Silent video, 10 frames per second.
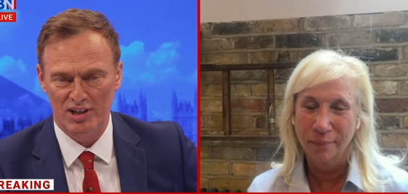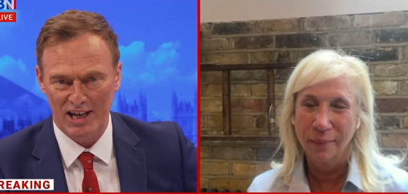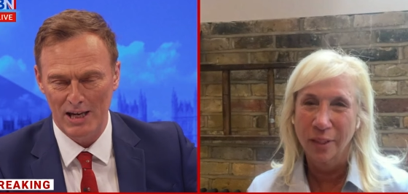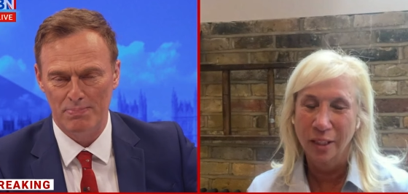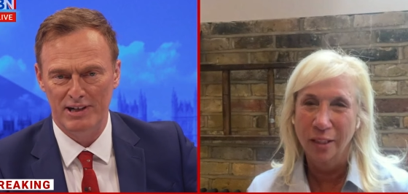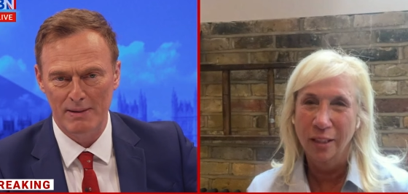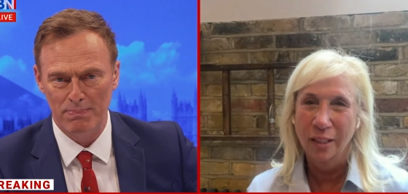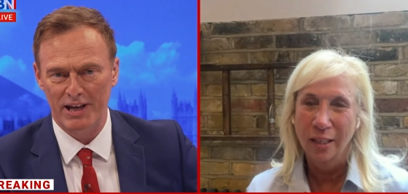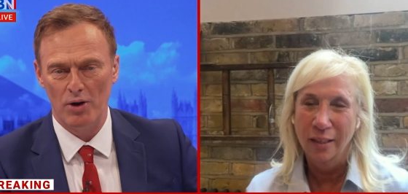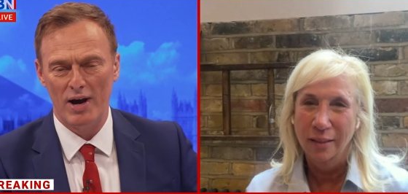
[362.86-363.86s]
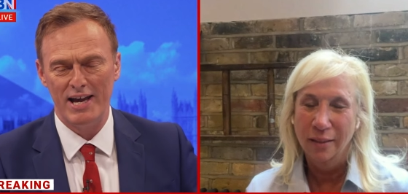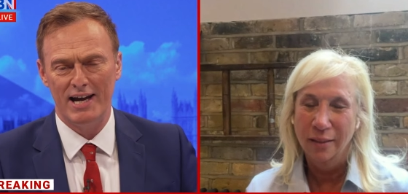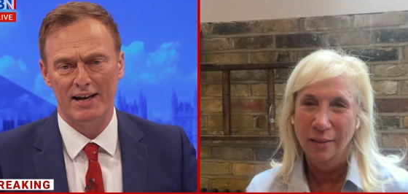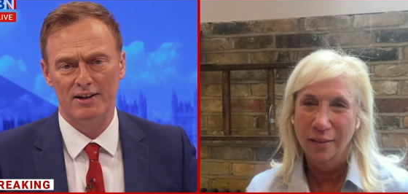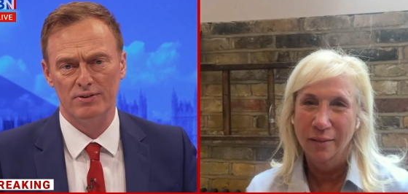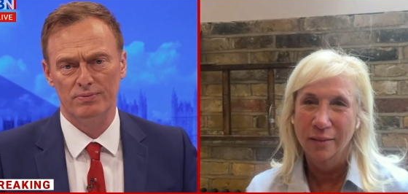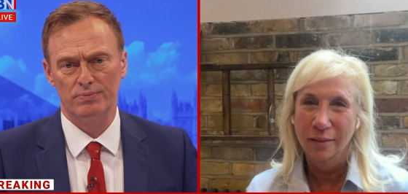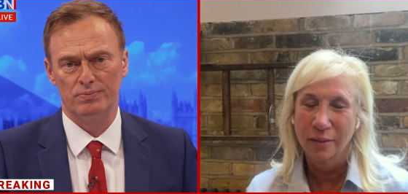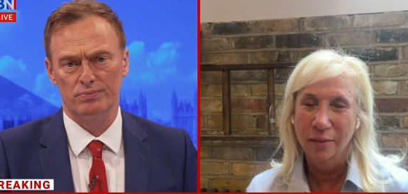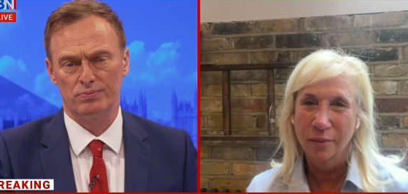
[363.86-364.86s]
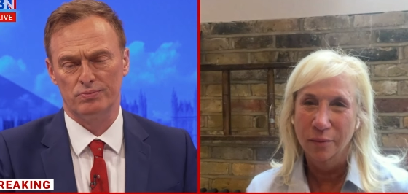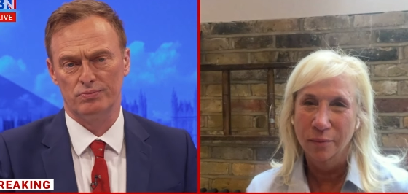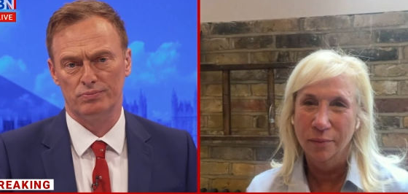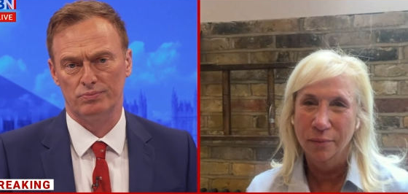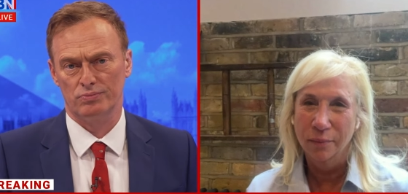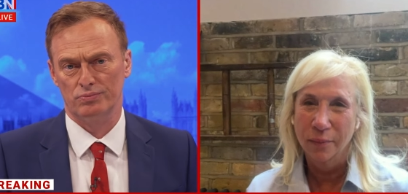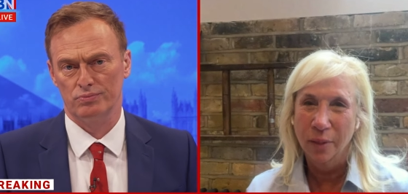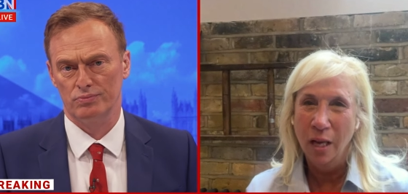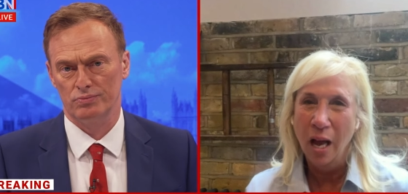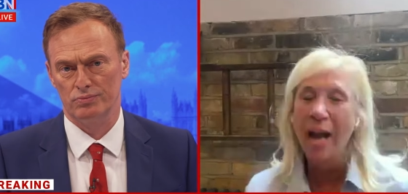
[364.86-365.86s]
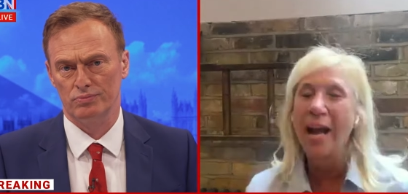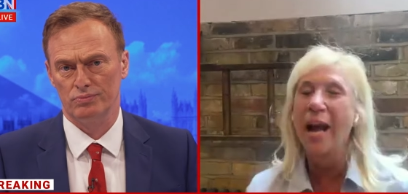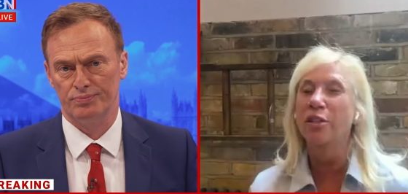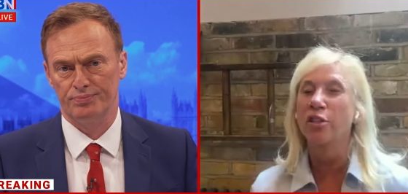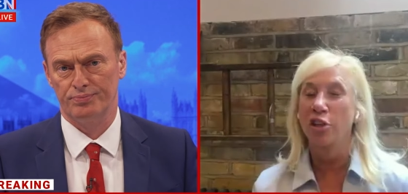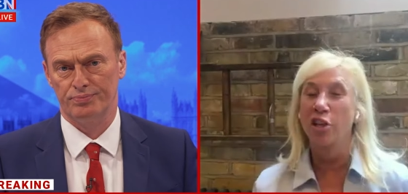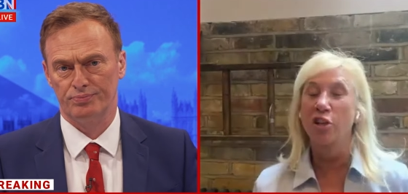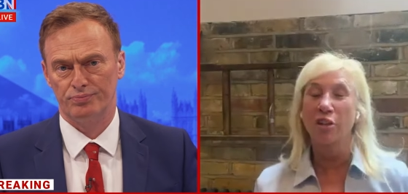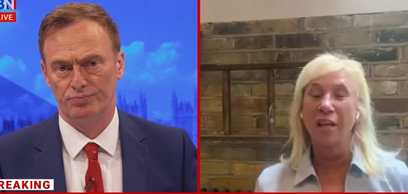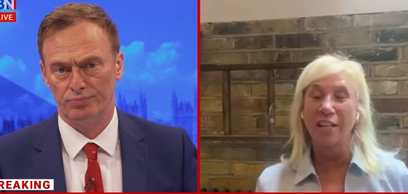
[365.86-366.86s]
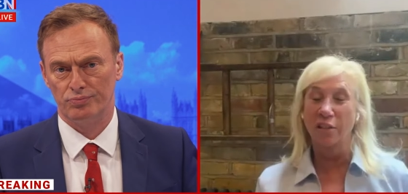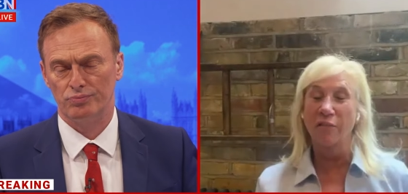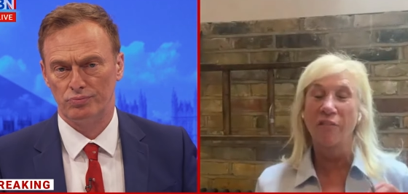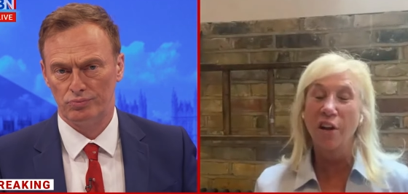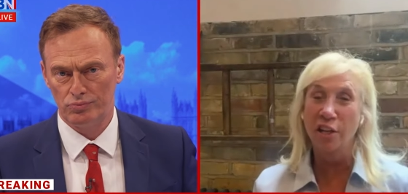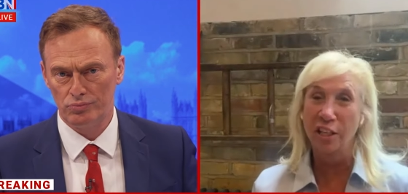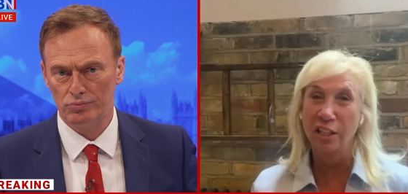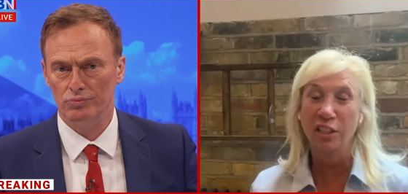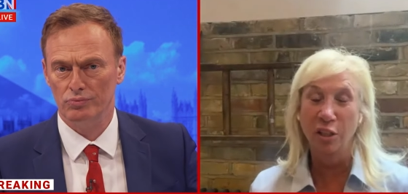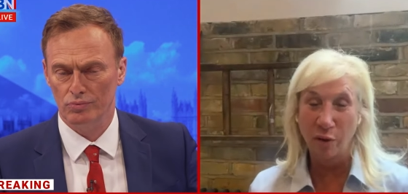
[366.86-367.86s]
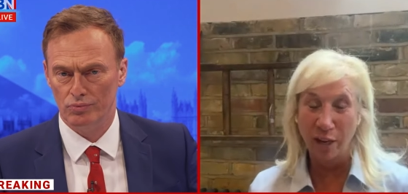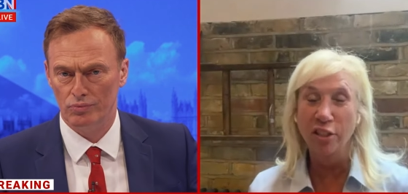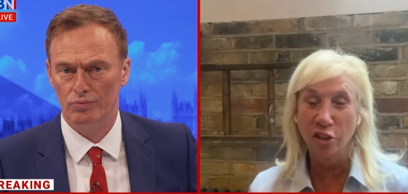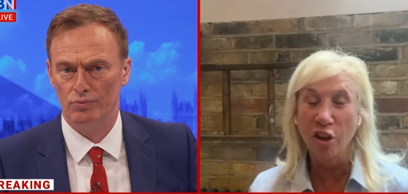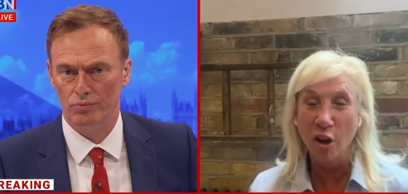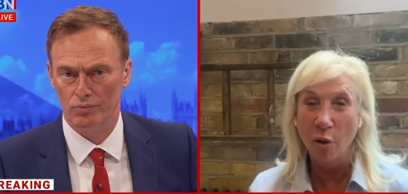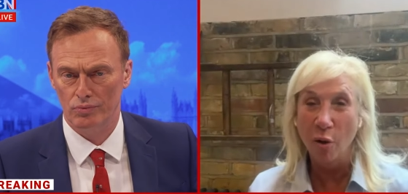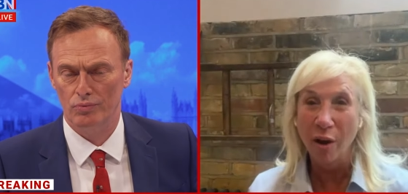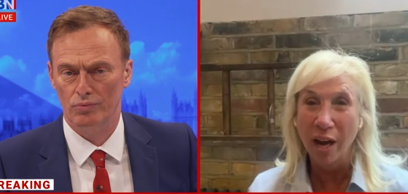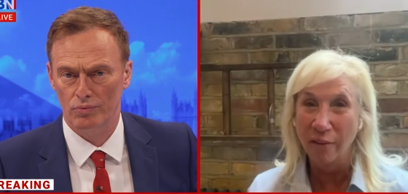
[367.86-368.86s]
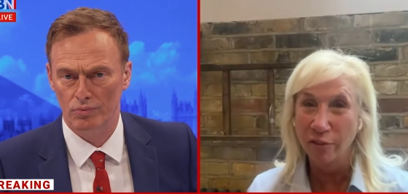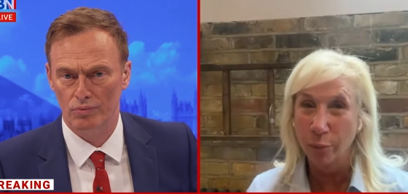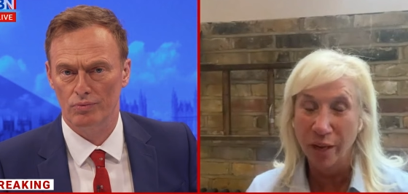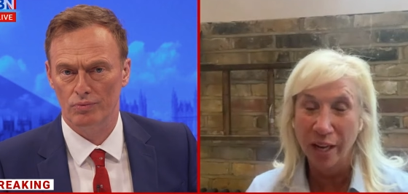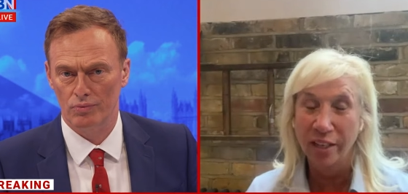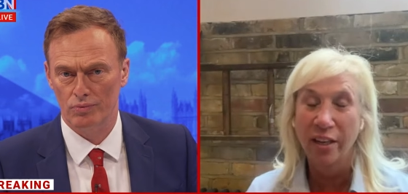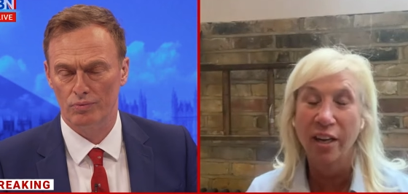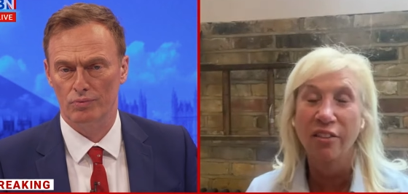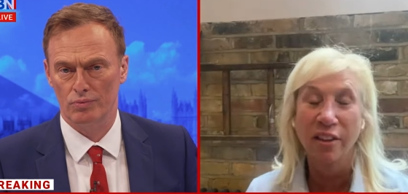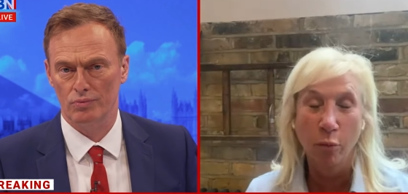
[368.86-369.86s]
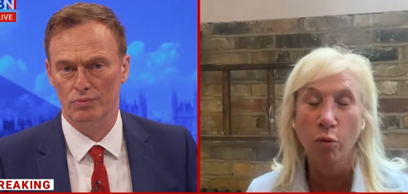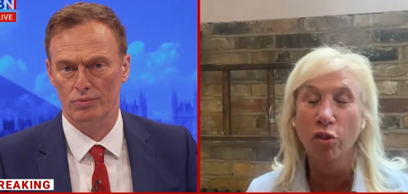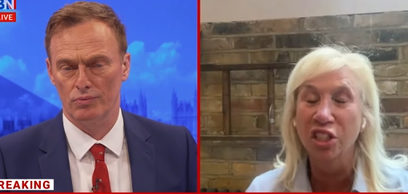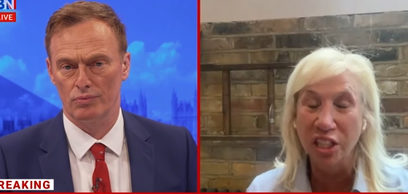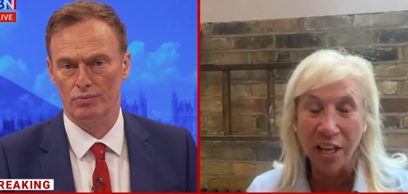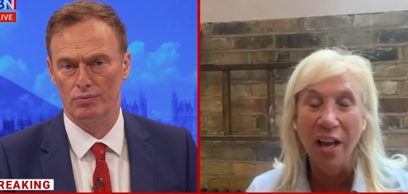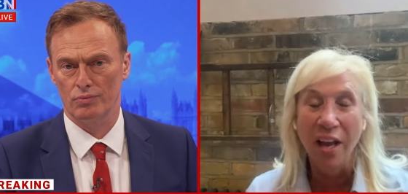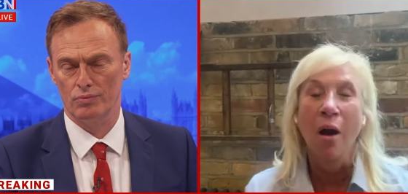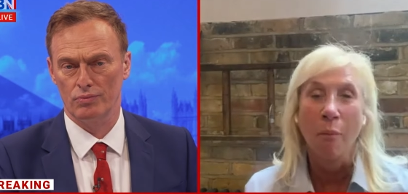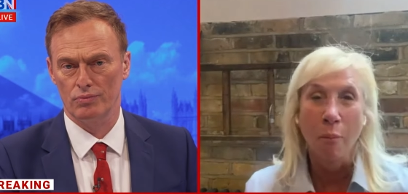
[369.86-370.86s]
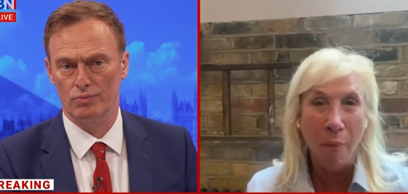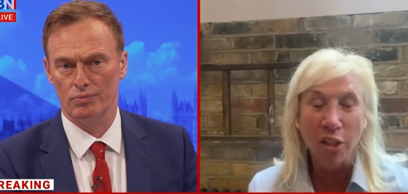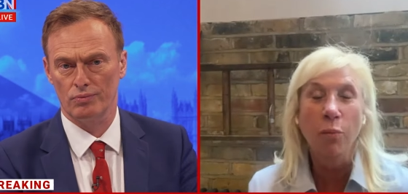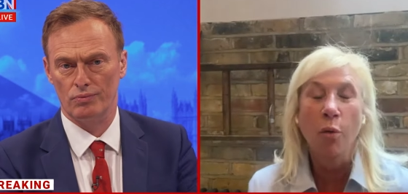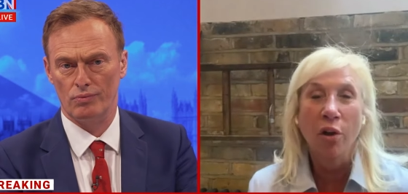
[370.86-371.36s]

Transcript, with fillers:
Speaker 1: keep nibbling away at?
Speaker 2: Absolutely. Look, that is a very easy way to go after Biden. I think we'll see much more of